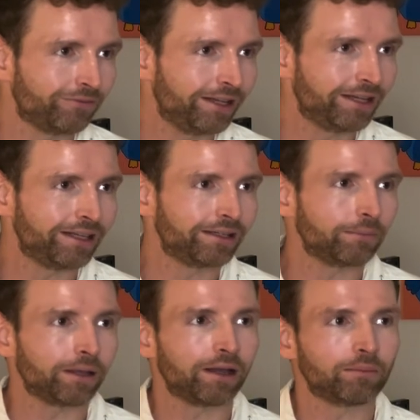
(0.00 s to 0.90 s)
feeling,
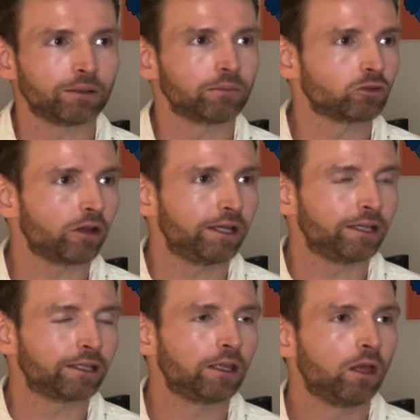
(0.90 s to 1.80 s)
about how I'm
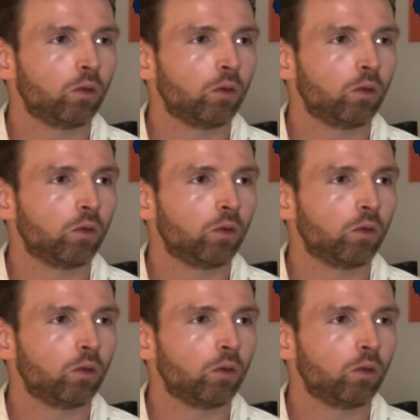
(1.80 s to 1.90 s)
training,